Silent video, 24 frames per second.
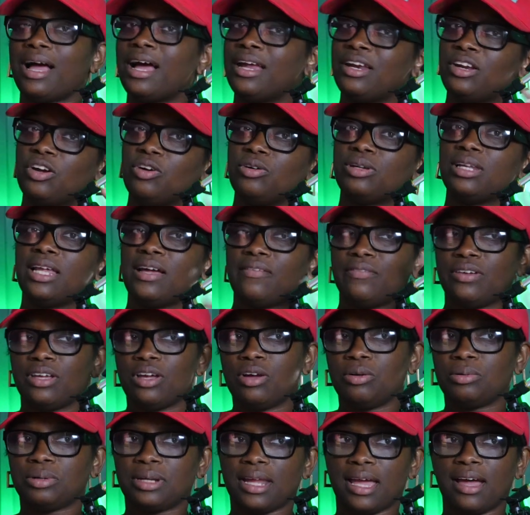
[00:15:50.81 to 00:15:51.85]
I know
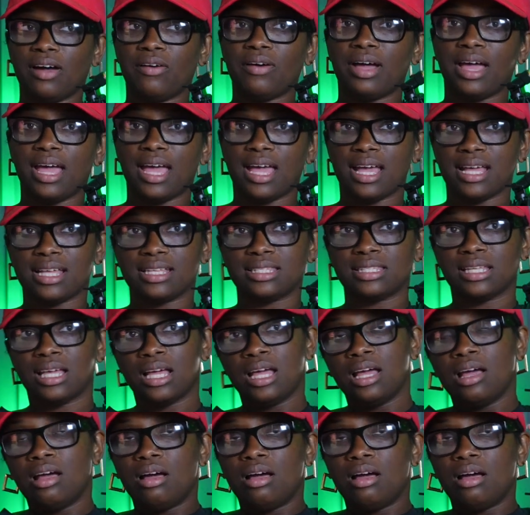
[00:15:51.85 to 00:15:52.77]
Klaviyo now has